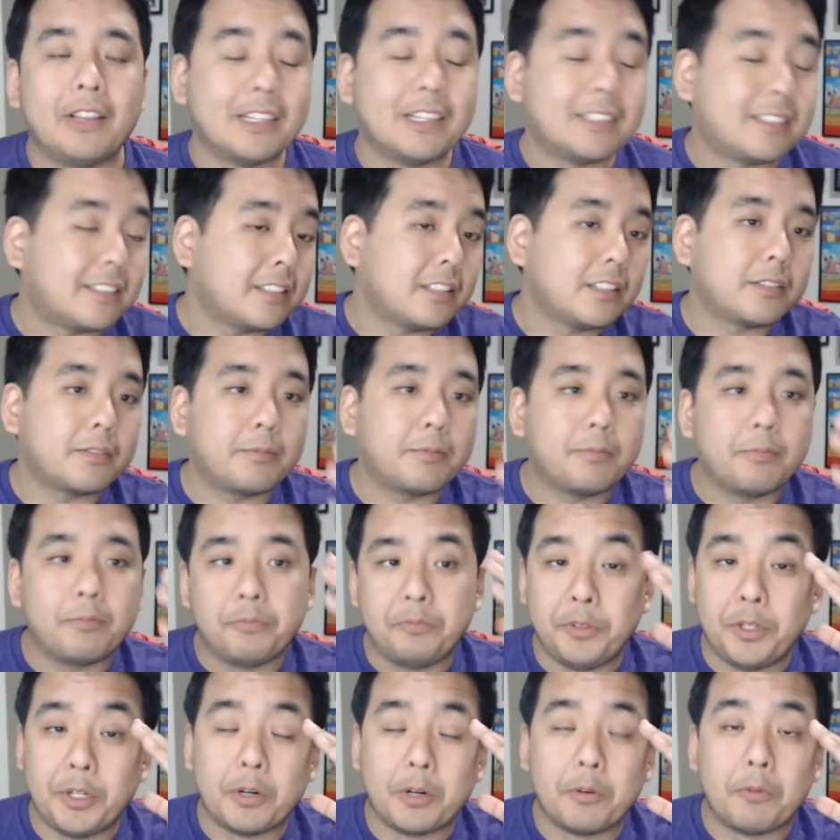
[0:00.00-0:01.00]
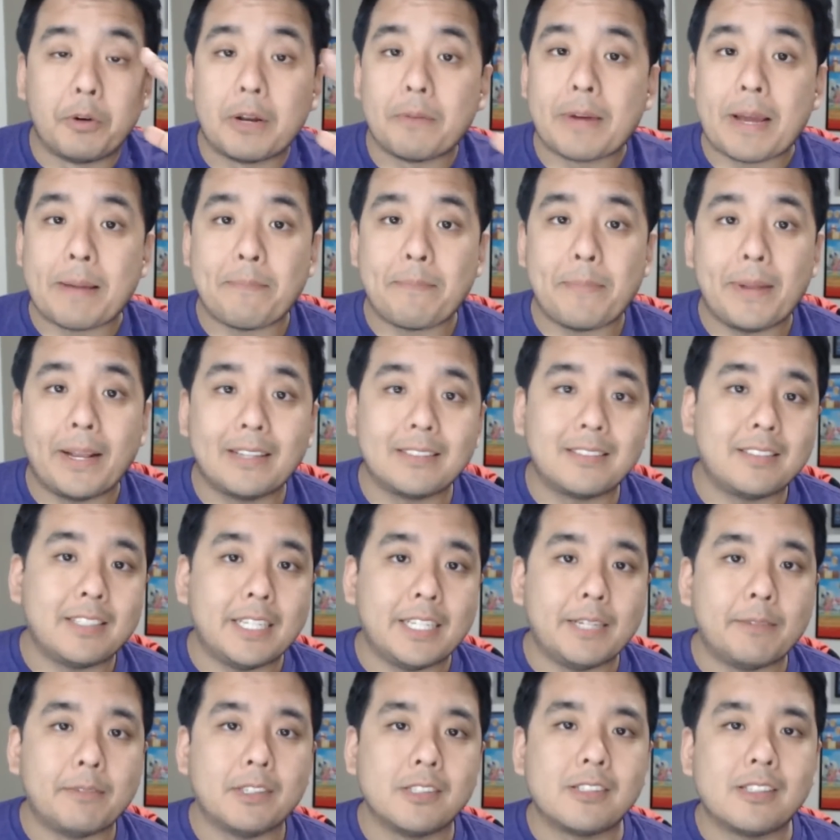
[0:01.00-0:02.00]
This is, one of my biggest
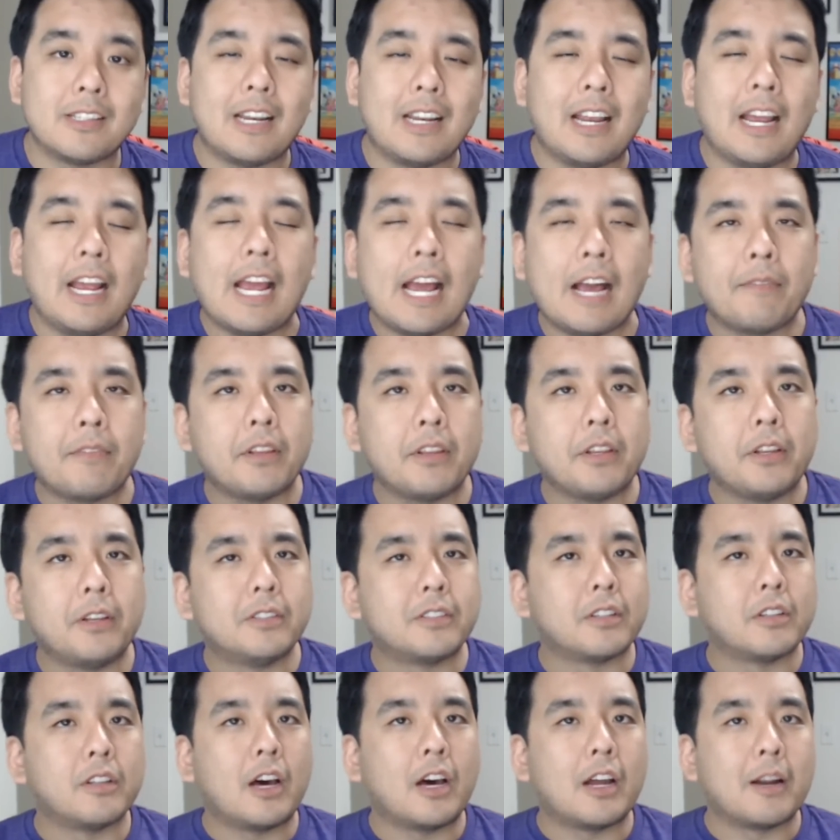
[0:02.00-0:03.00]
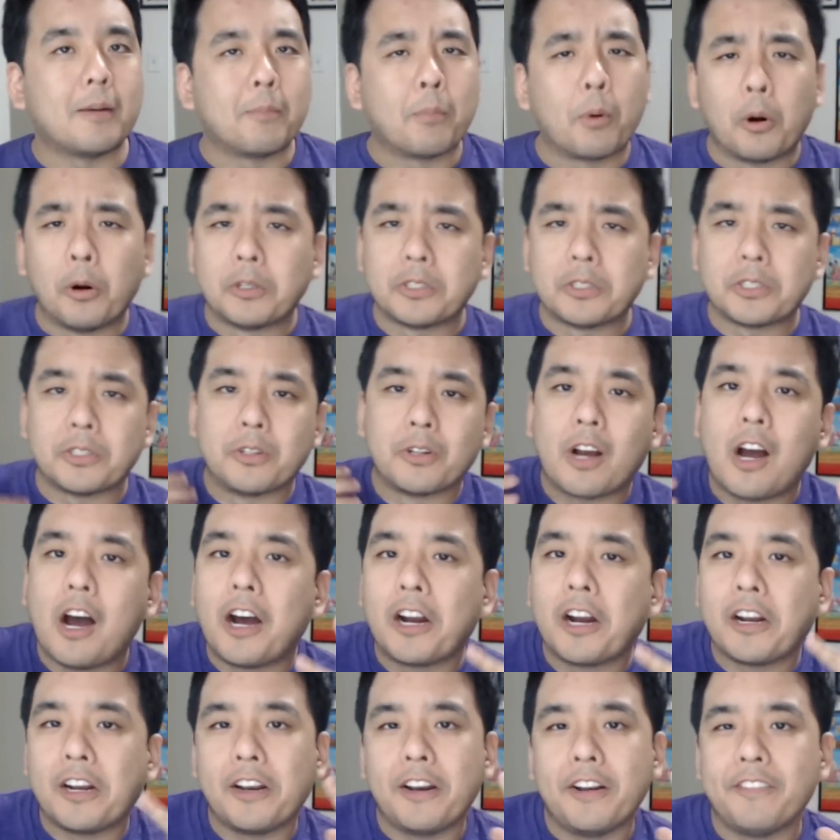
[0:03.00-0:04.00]
demons, and I have to use a lot of personal
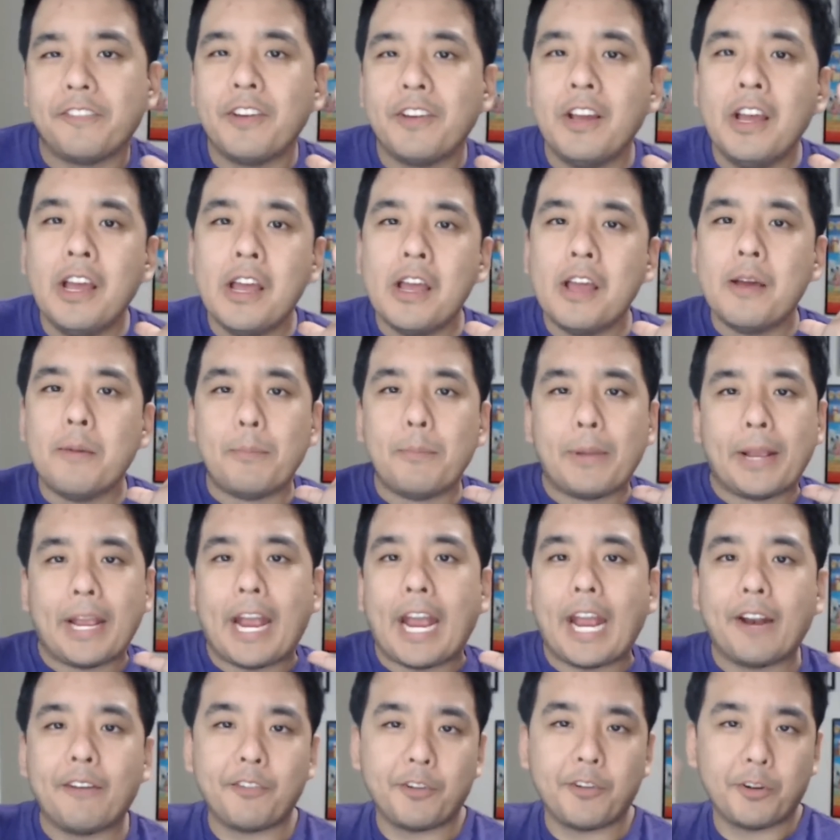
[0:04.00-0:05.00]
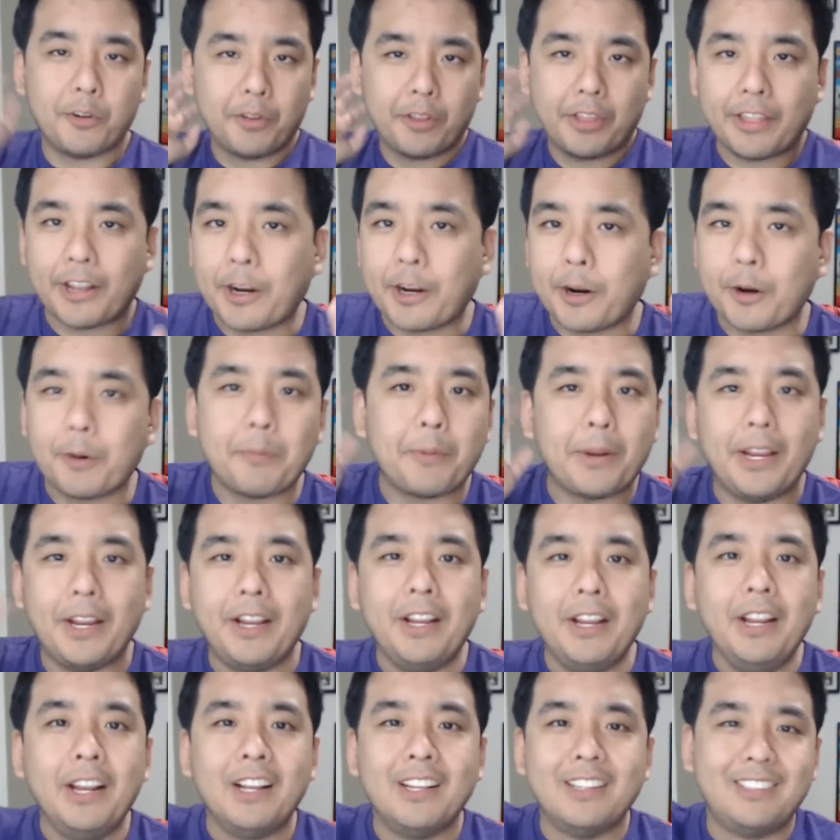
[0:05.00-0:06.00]
cognitive behavioral
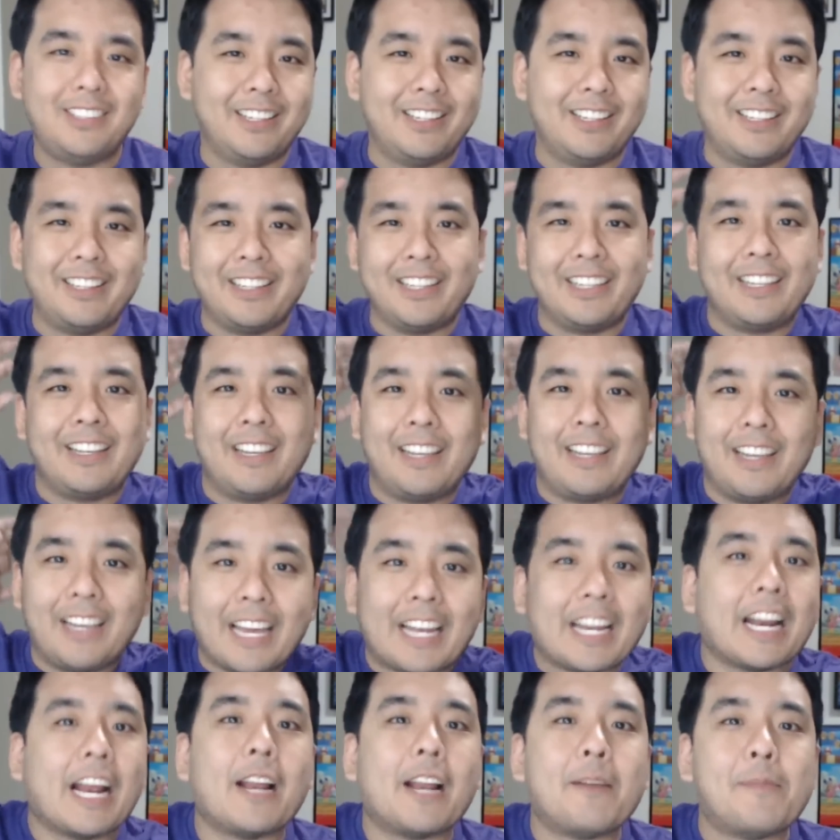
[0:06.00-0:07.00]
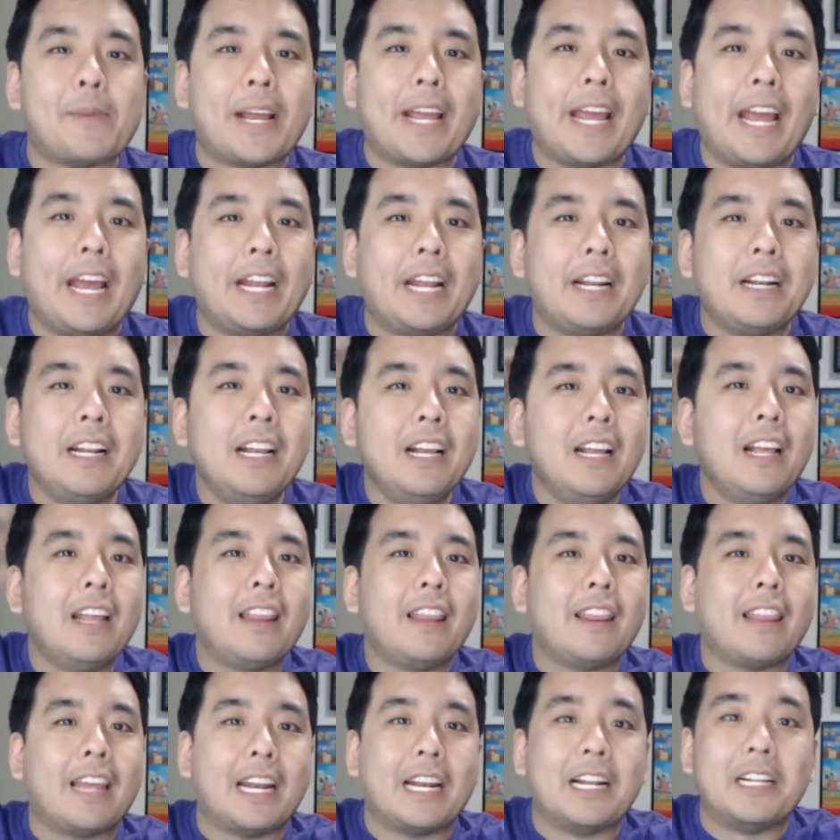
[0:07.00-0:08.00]
therapy to get it out of my head
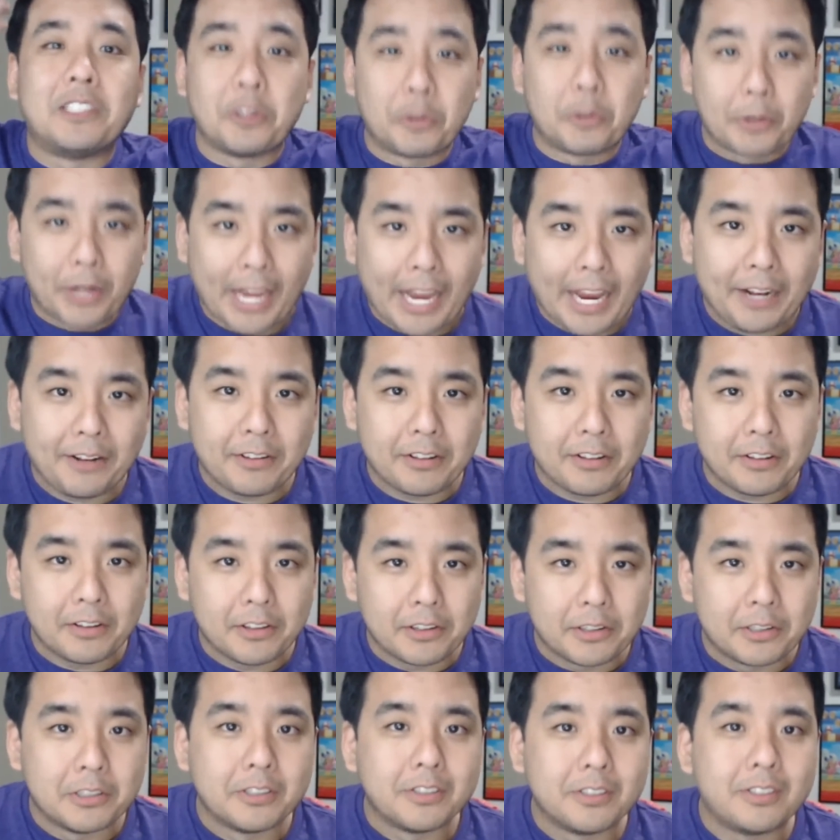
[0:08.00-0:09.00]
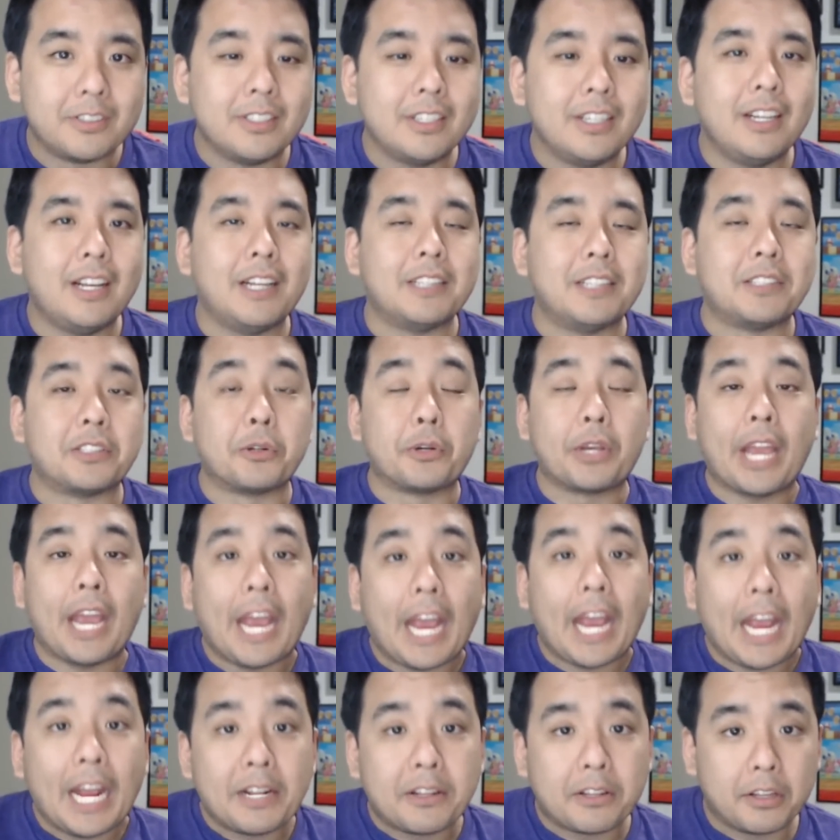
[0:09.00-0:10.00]
that it's okay to lose, it's
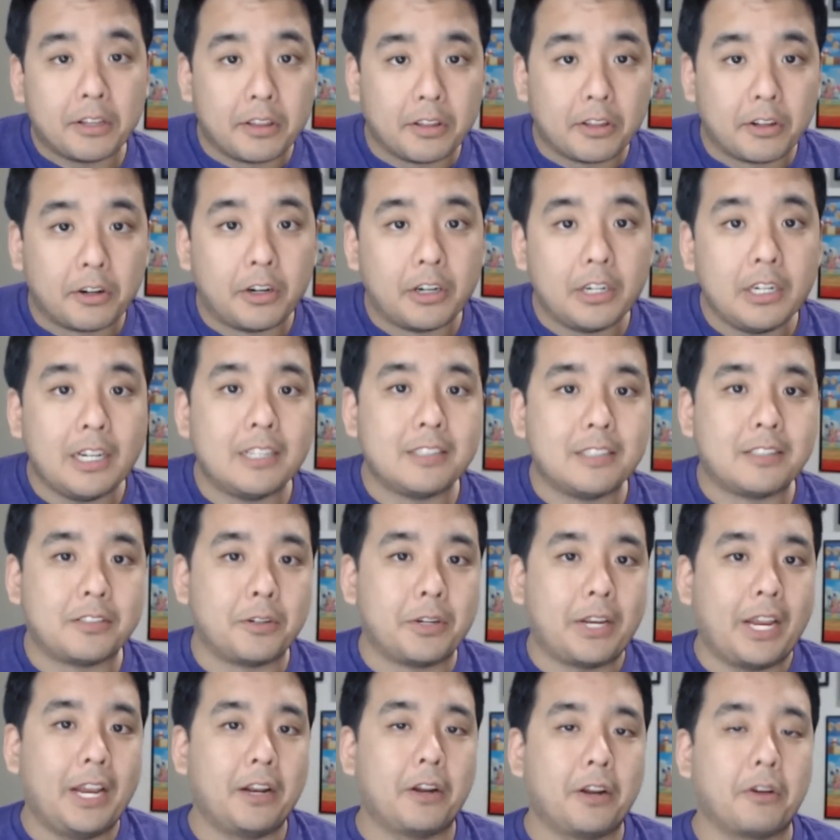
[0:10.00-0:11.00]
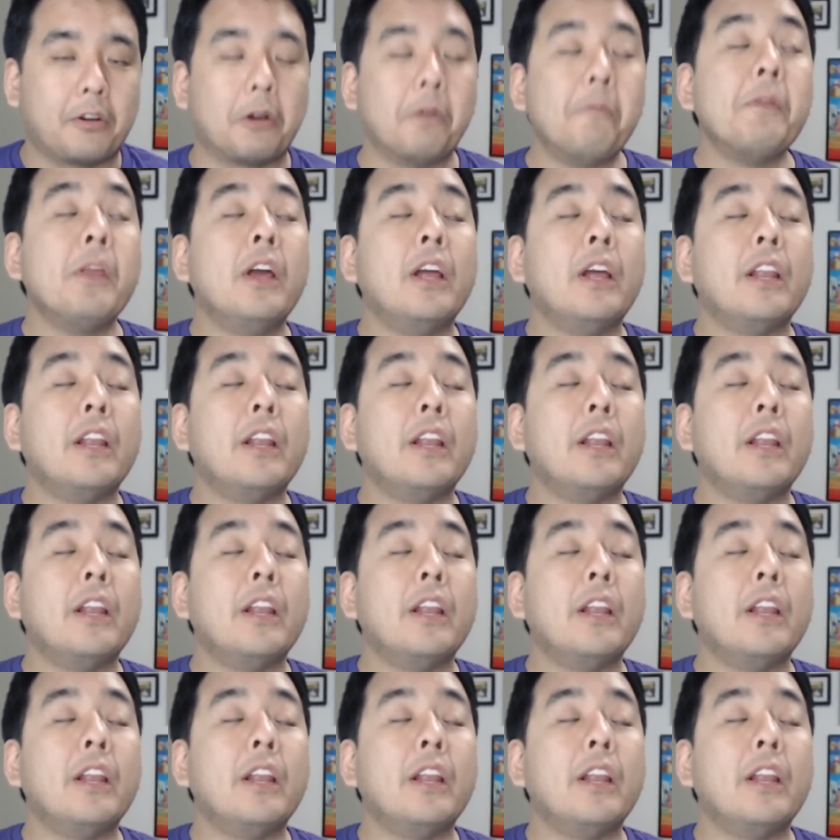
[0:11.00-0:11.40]
okay to learn, and it's okay to grow.